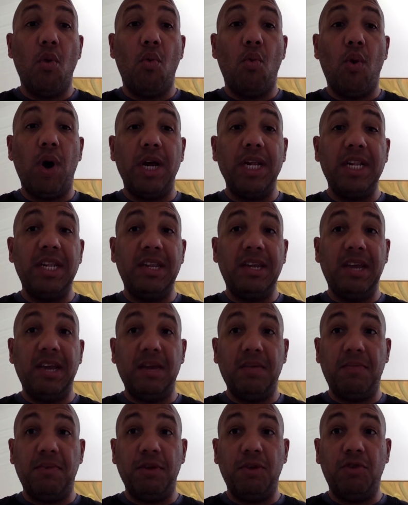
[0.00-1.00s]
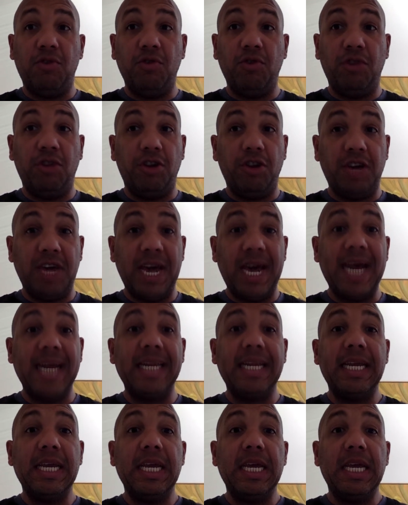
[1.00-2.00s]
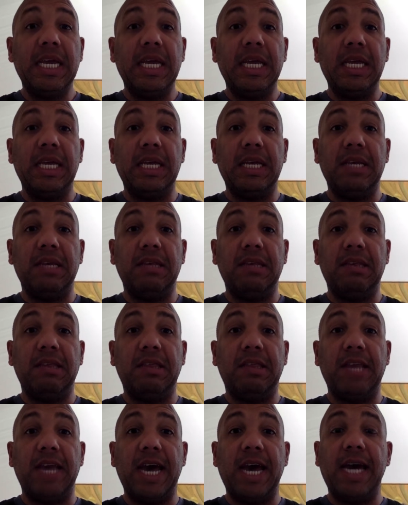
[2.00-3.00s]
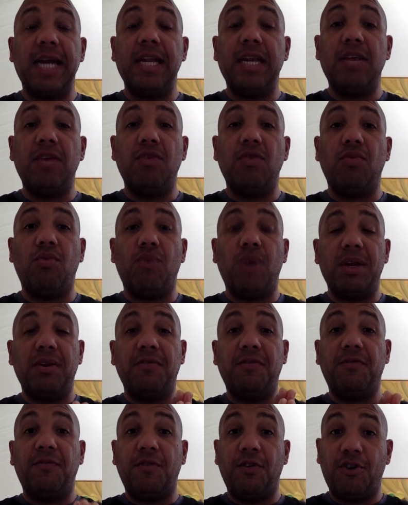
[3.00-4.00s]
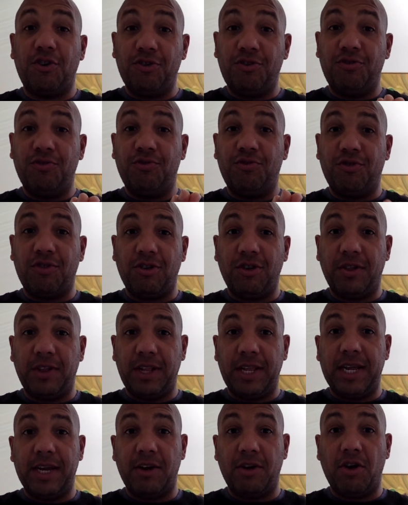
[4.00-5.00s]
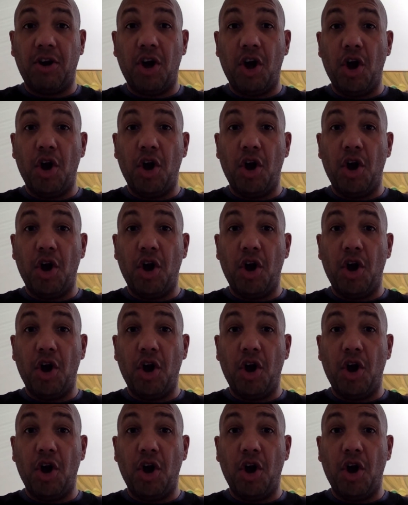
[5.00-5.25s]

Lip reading: One tip to look at is that you want to first draw the letter